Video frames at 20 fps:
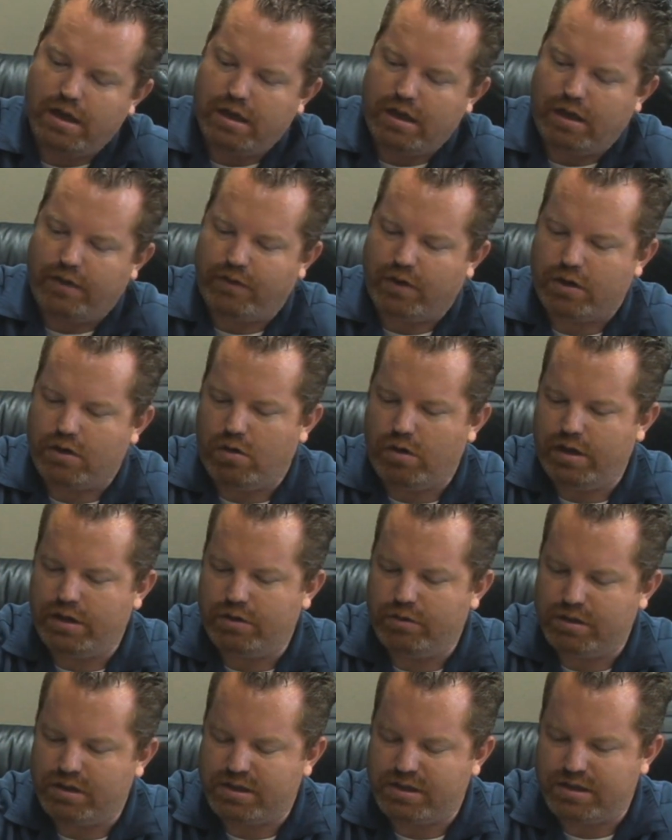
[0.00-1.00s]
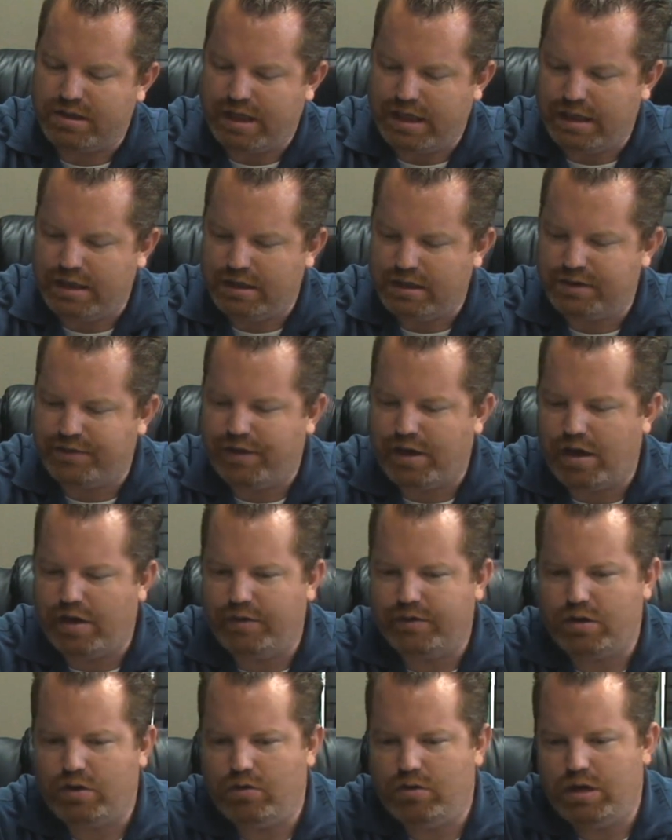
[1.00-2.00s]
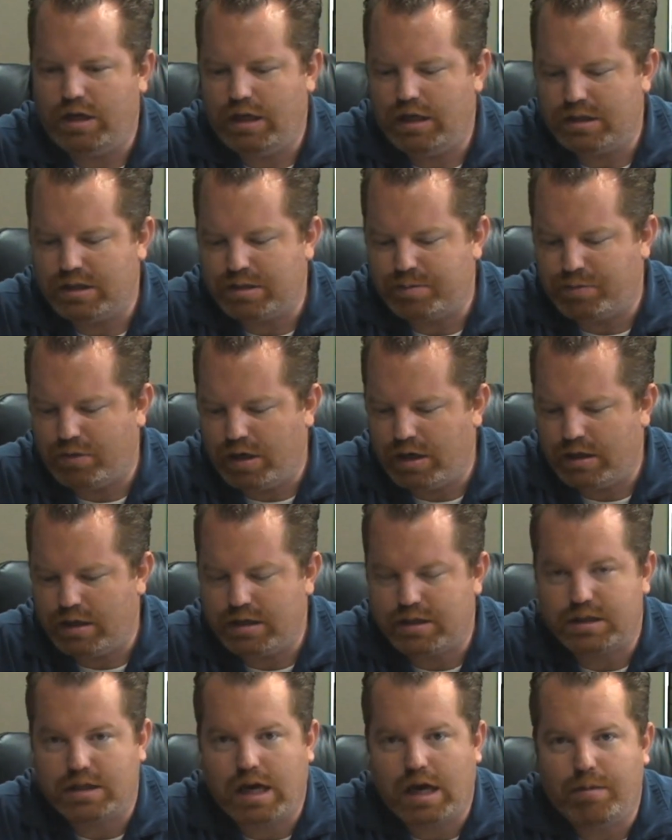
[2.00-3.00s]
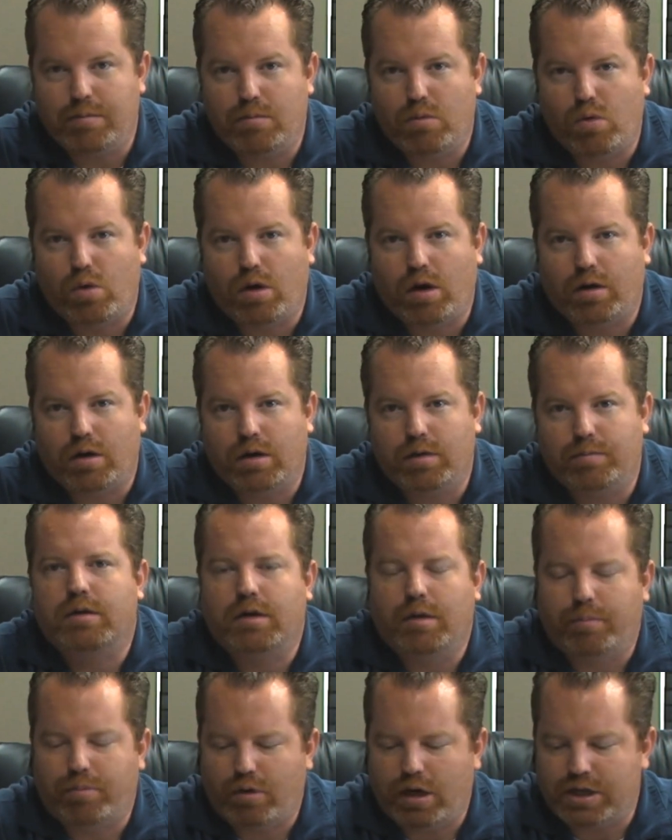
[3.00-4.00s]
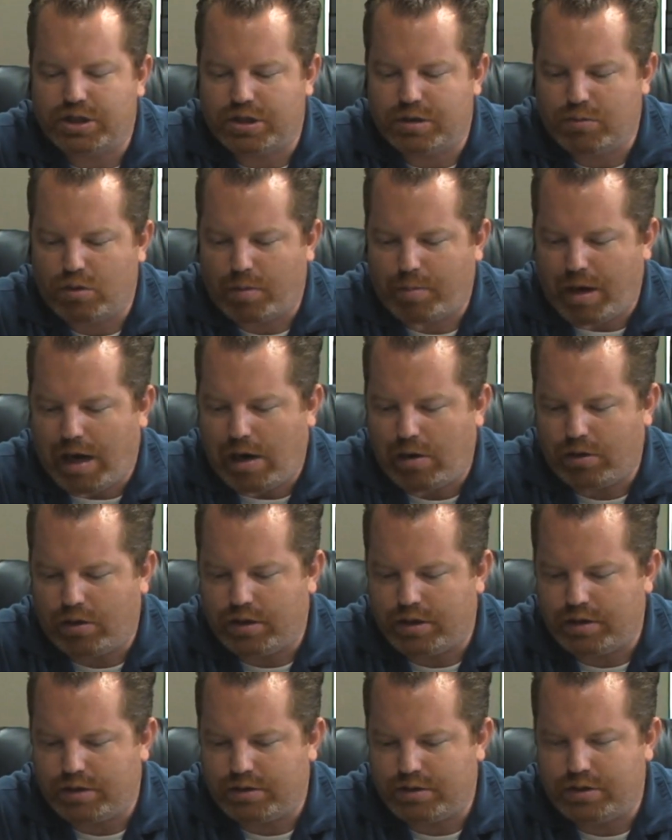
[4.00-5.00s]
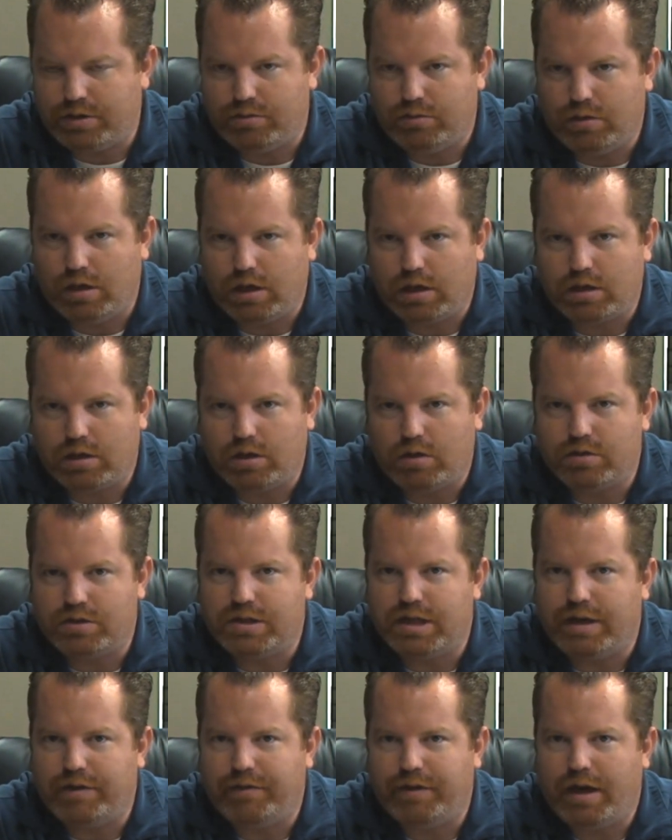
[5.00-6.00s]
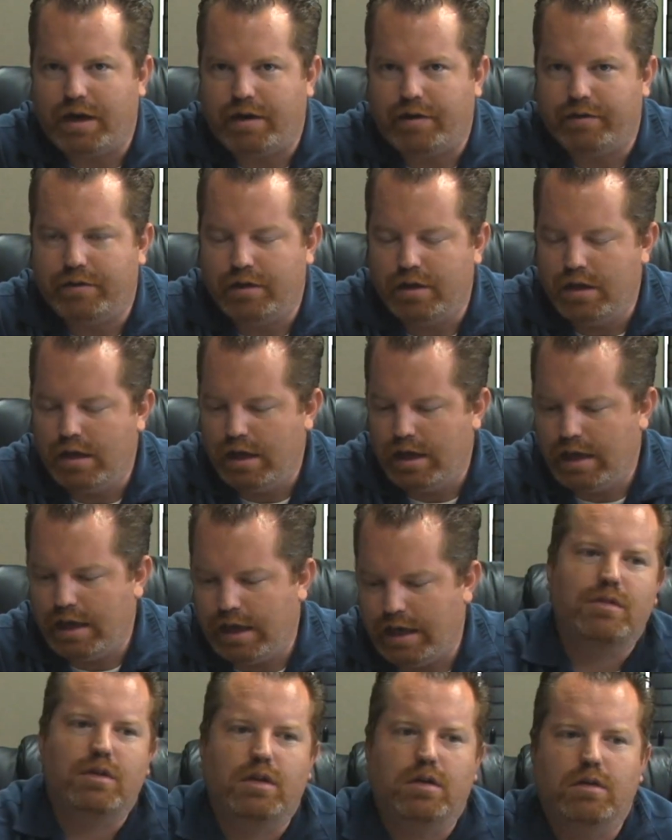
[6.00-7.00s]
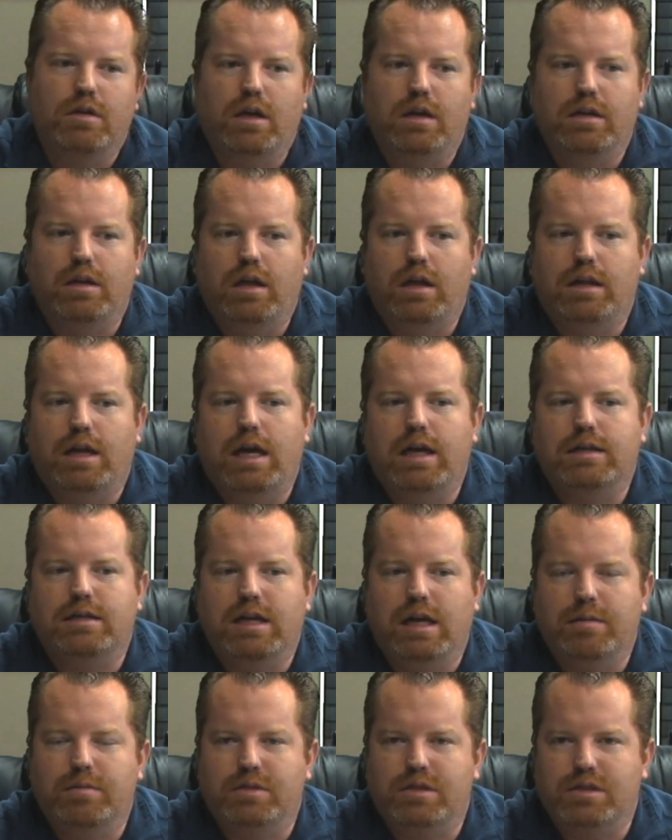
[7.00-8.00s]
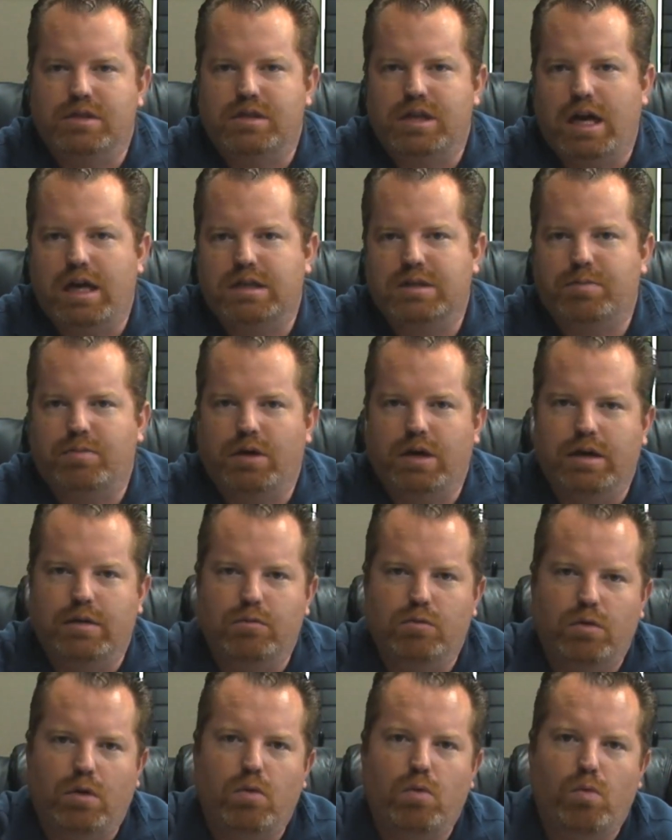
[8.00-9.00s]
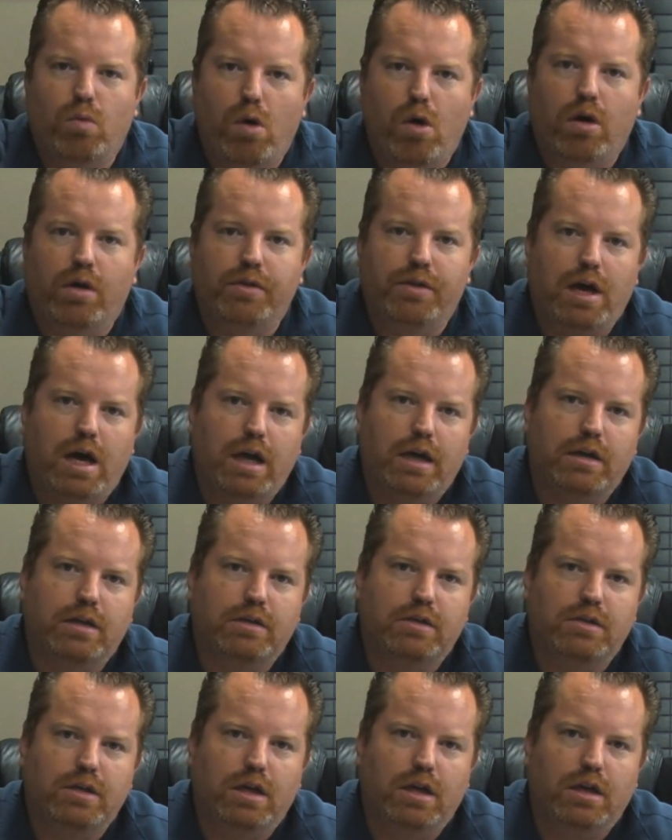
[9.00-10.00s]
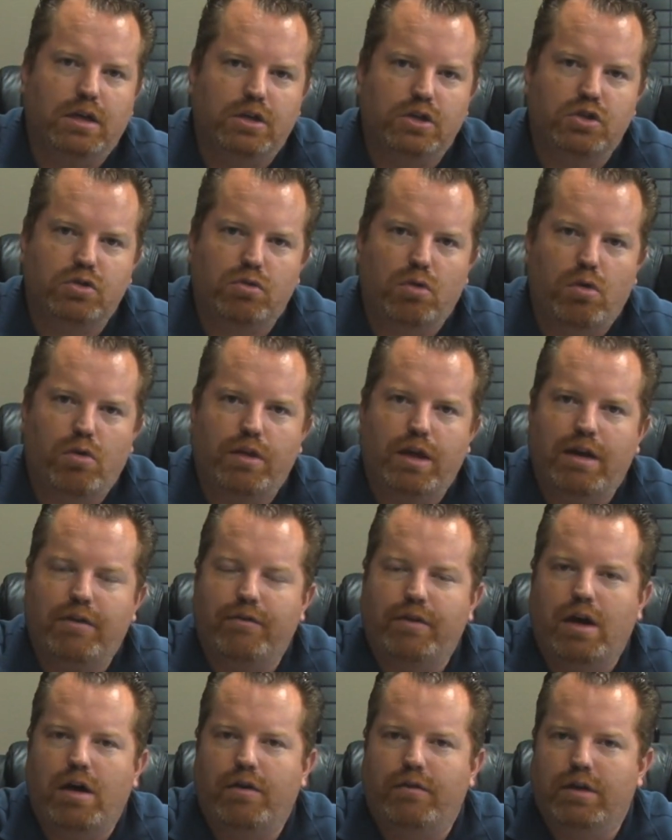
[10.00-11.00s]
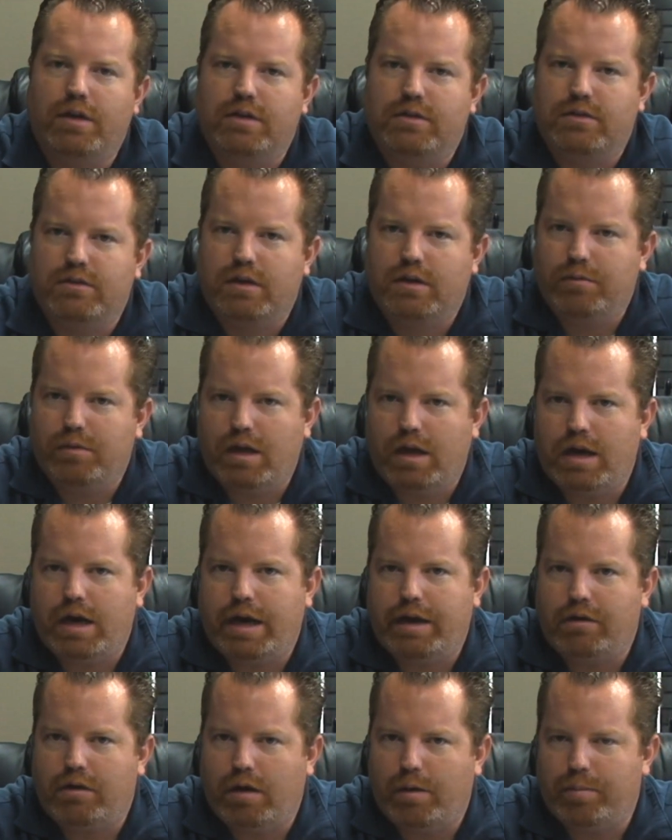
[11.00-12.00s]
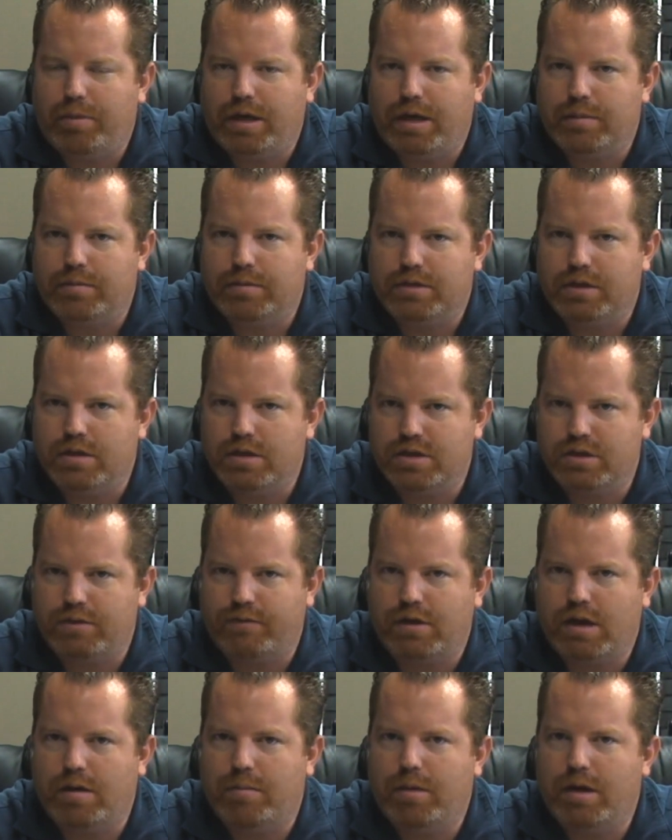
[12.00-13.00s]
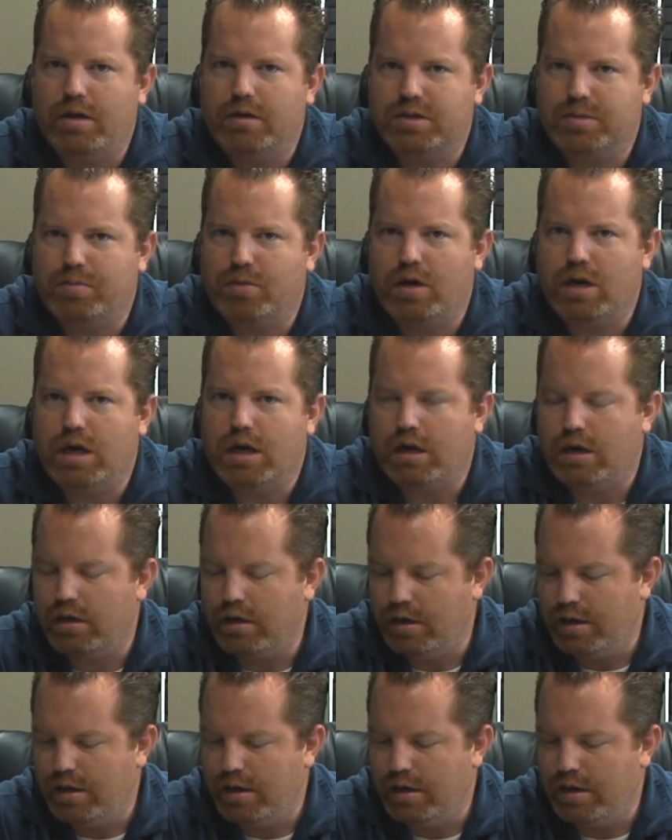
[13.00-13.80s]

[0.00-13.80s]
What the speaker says: If you're going to a stainless valve, you need a spring that's got more compression, more power to close that valve. A lot of times the stock spring will not control that valve at higher RPMs unless you've got a better spring in.